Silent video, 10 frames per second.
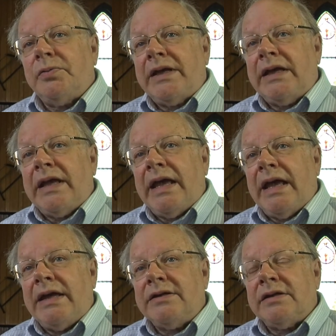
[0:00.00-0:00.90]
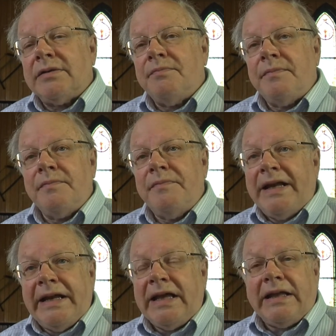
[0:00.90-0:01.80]
We had
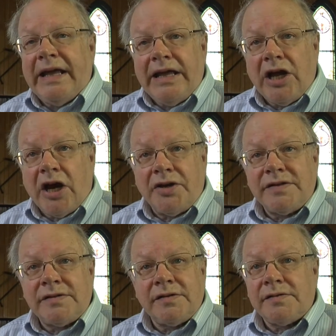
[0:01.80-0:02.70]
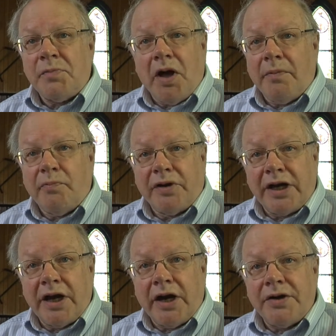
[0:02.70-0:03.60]
many clay yards, small
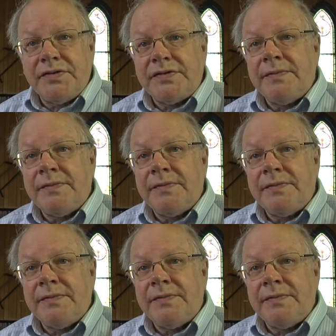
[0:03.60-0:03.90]
brick yards.